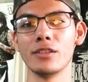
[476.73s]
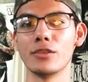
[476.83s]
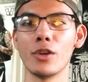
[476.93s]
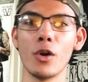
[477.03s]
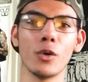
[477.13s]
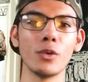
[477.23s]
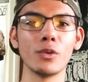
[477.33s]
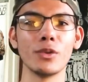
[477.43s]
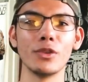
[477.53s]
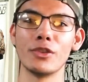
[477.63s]

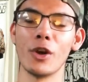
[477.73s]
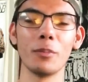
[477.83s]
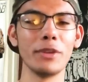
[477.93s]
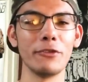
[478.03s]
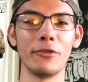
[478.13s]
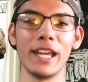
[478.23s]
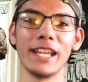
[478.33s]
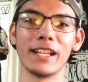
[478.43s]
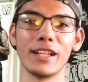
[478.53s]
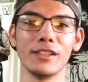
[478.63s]
don't be
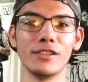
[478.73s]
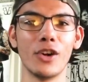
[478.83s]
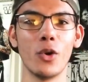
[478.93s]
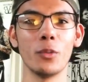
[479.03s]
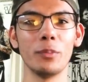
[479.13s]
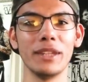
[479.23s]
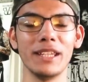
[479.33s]
fake. Don't